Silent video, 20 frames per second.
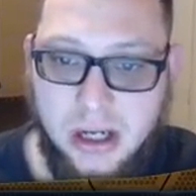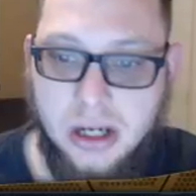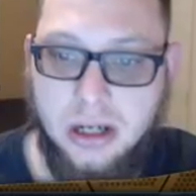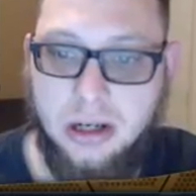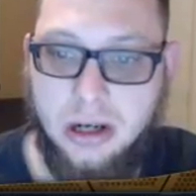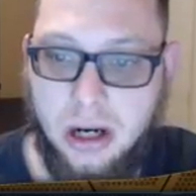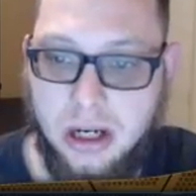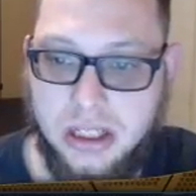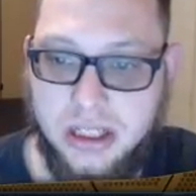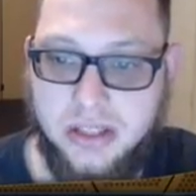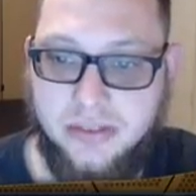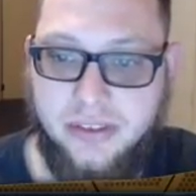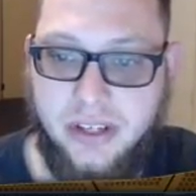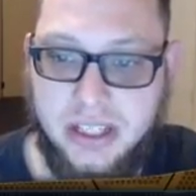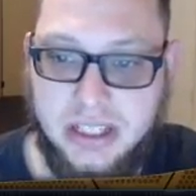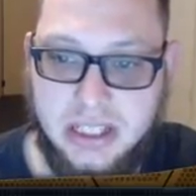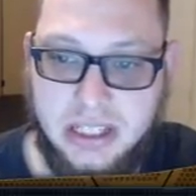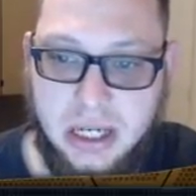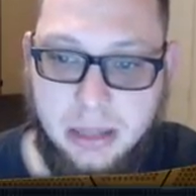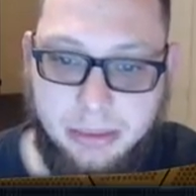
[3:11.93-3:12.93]
Cards and effects
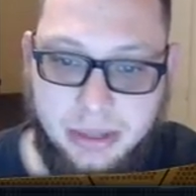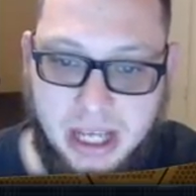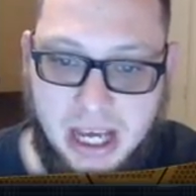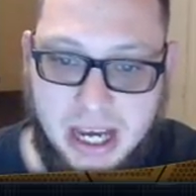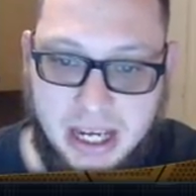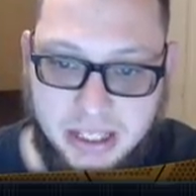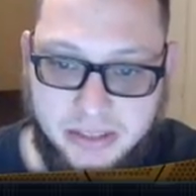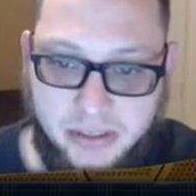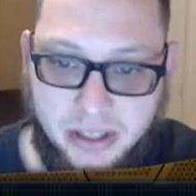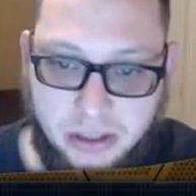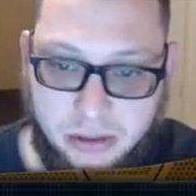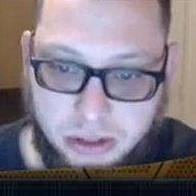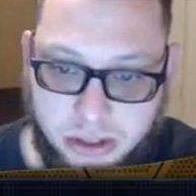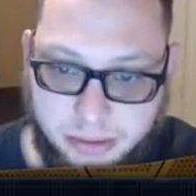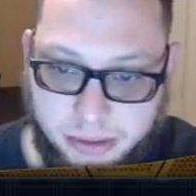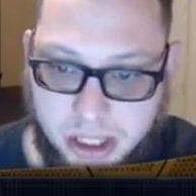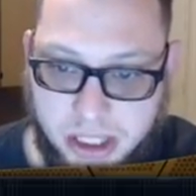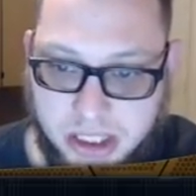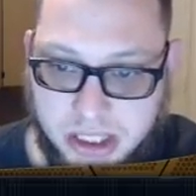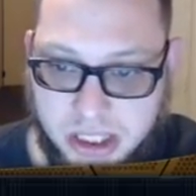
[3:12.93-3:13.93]
cannot be activated in
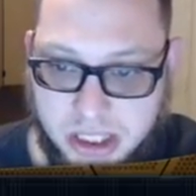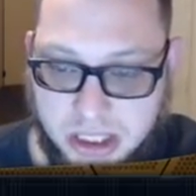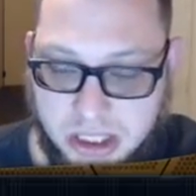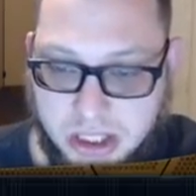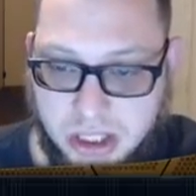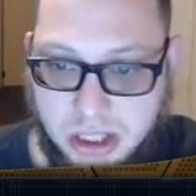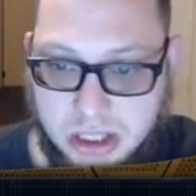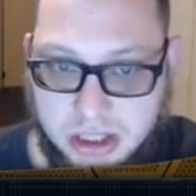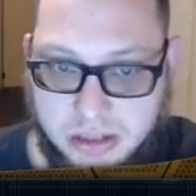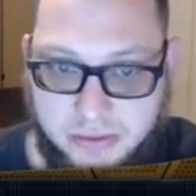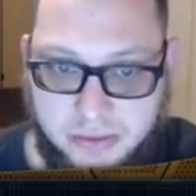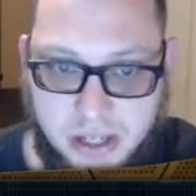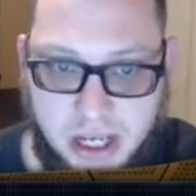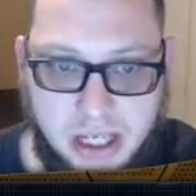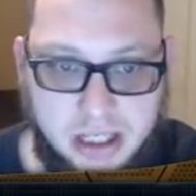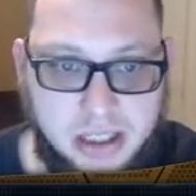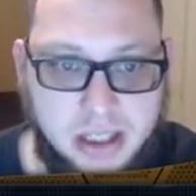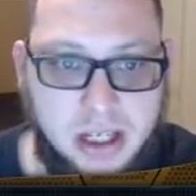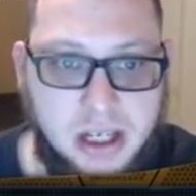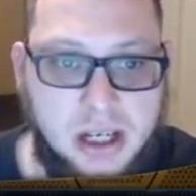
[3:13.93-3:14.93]
response to this card's effect.
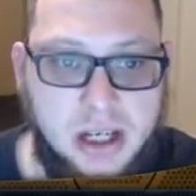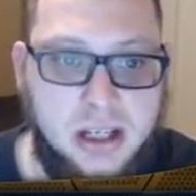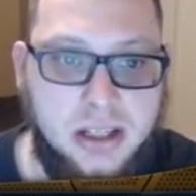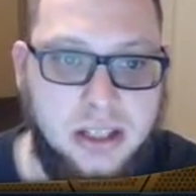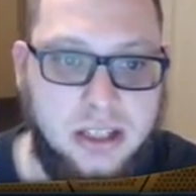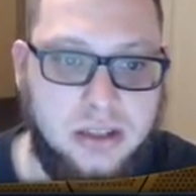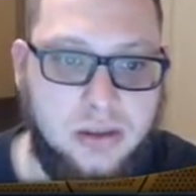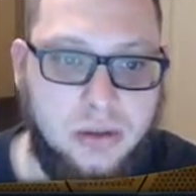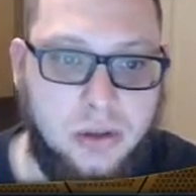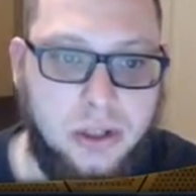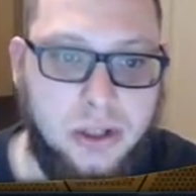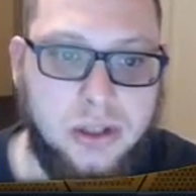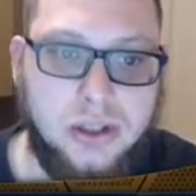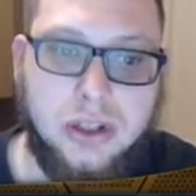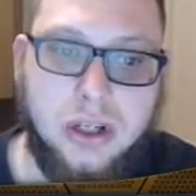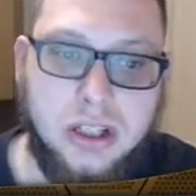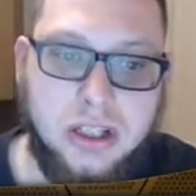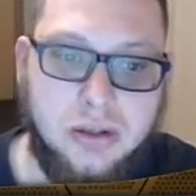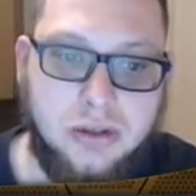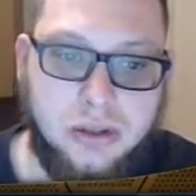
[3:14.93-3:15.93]
This is one of those
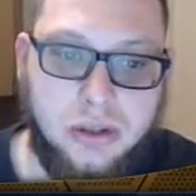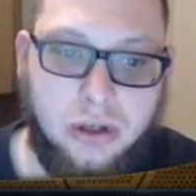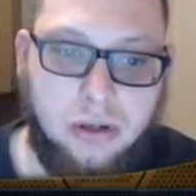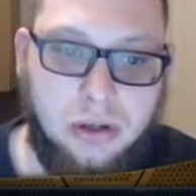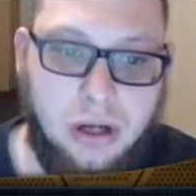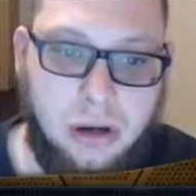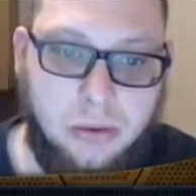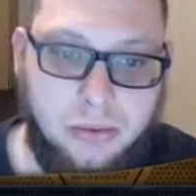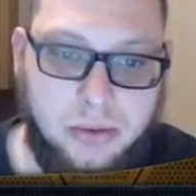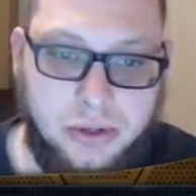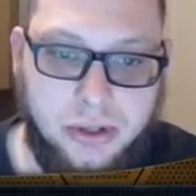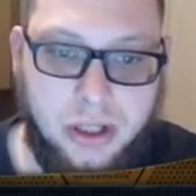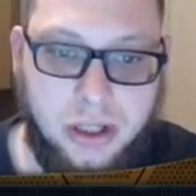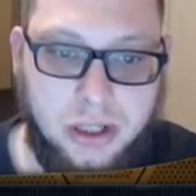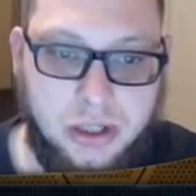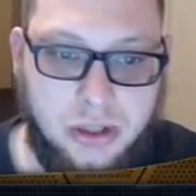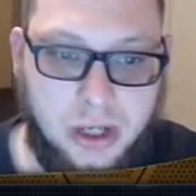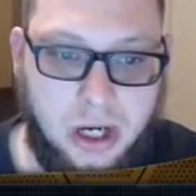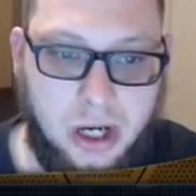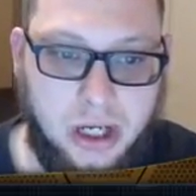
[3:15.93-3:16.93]
cards that was going around with
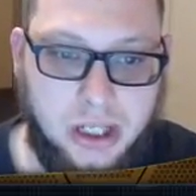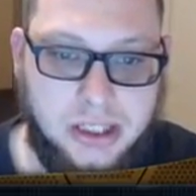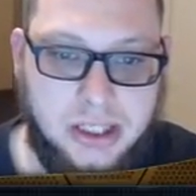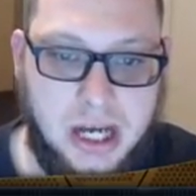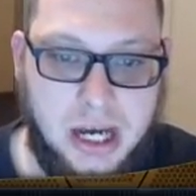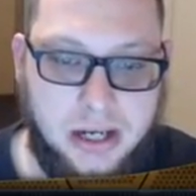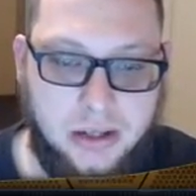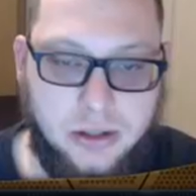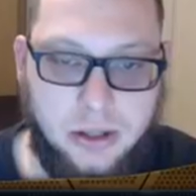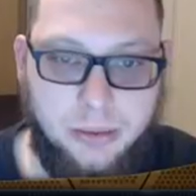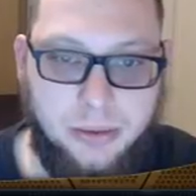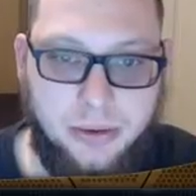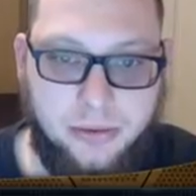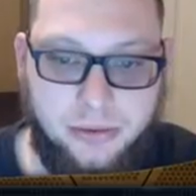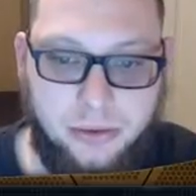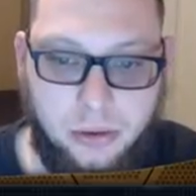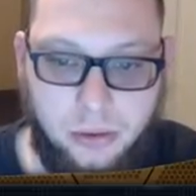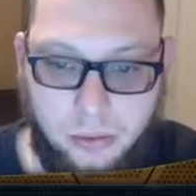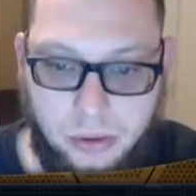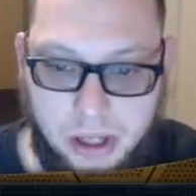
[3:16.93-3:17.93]
Dragonic Diagram there
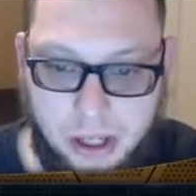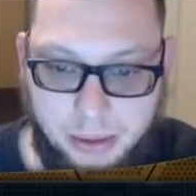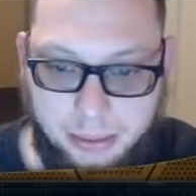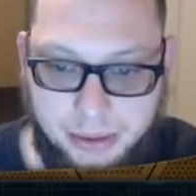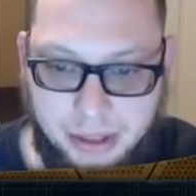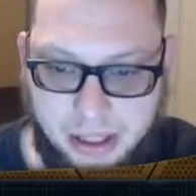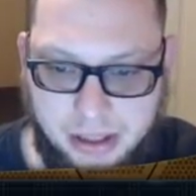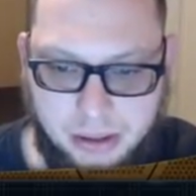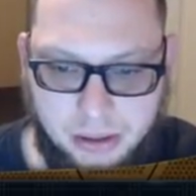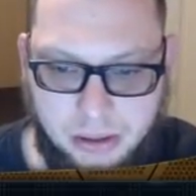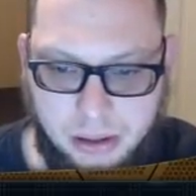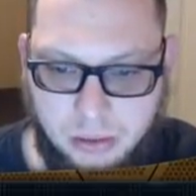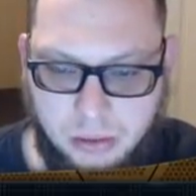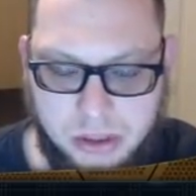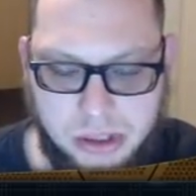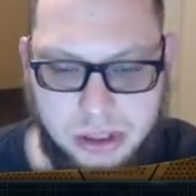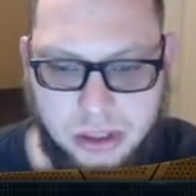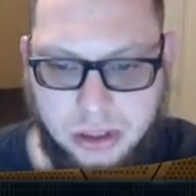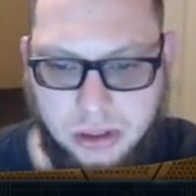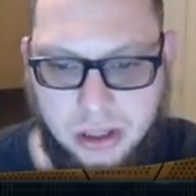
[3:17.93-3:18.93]
for a while, but I
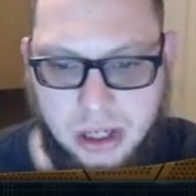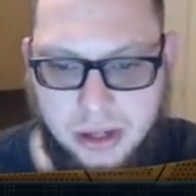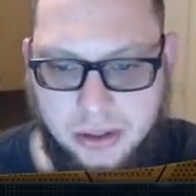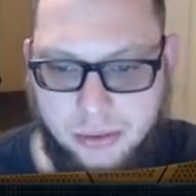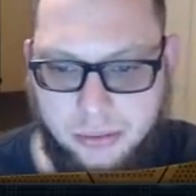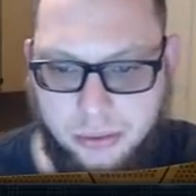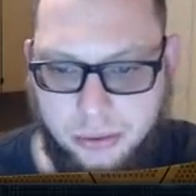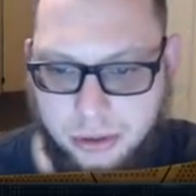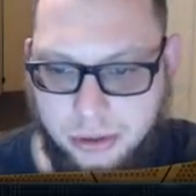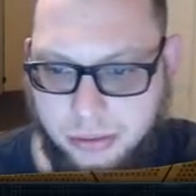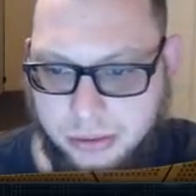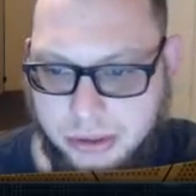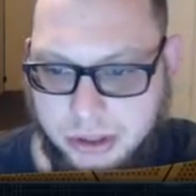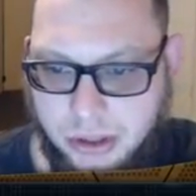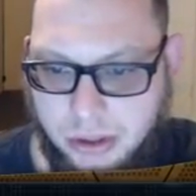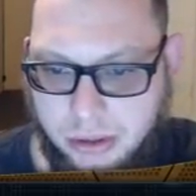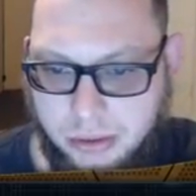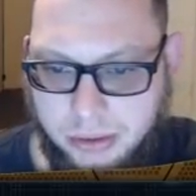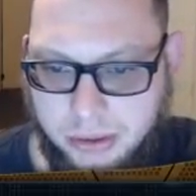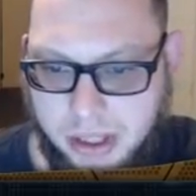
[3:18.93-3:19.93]
wasn't sure how the ruling was
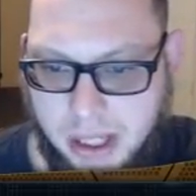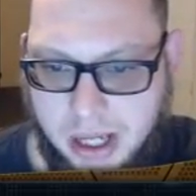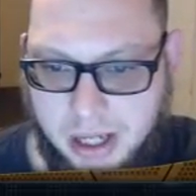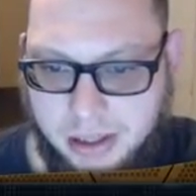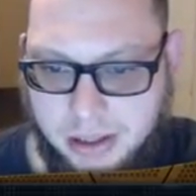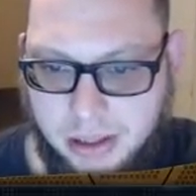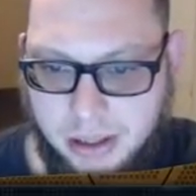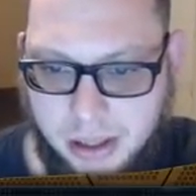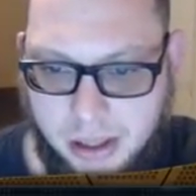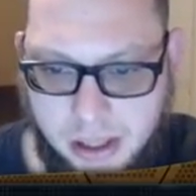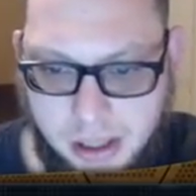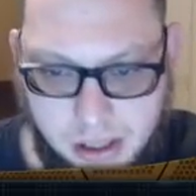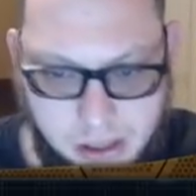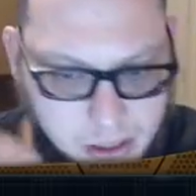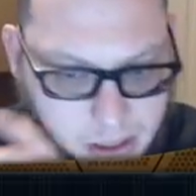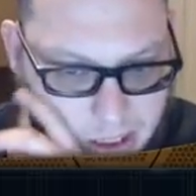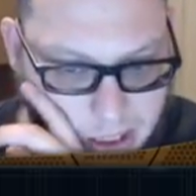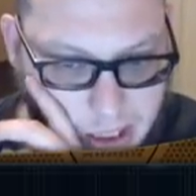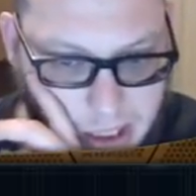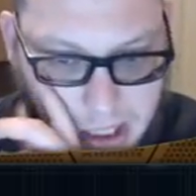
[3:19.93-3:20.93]
going with that,
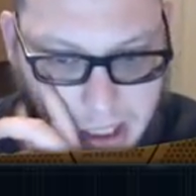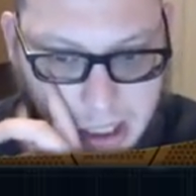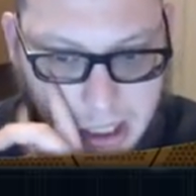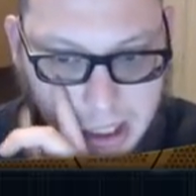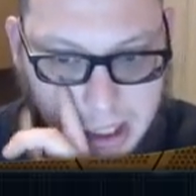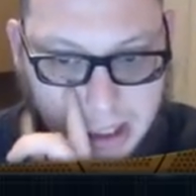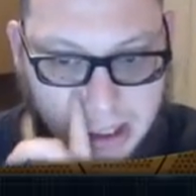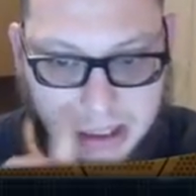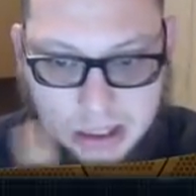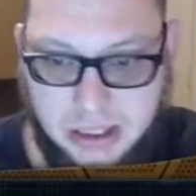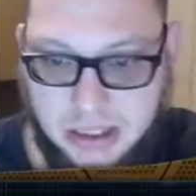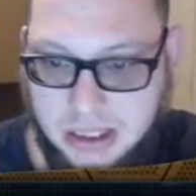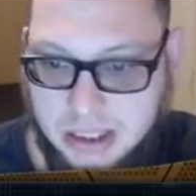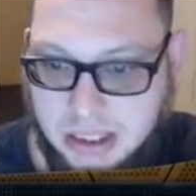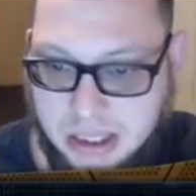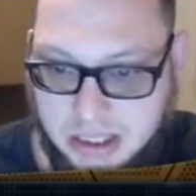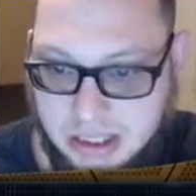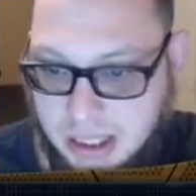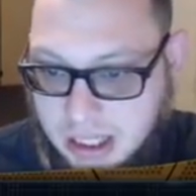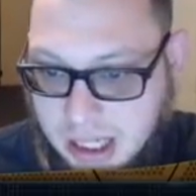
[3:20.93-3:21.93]
because it
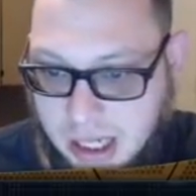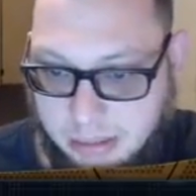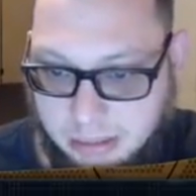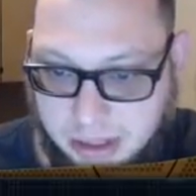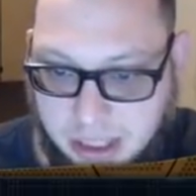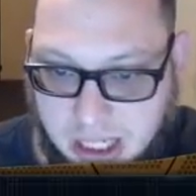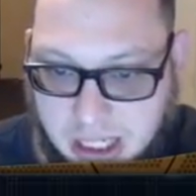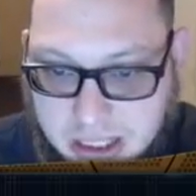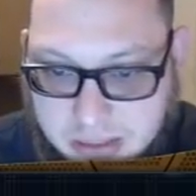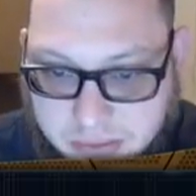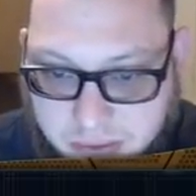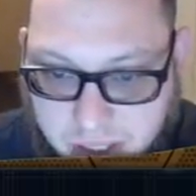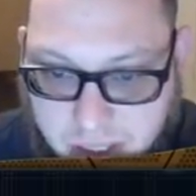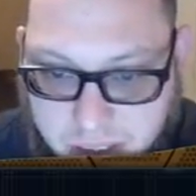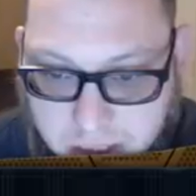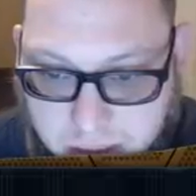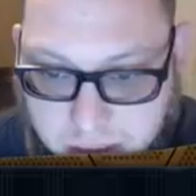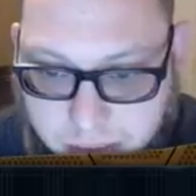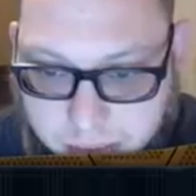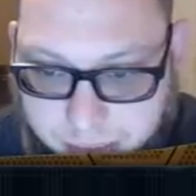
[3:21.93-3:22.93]
says they can't be
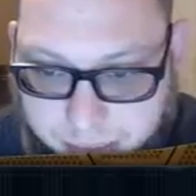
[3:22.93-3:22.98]
activated.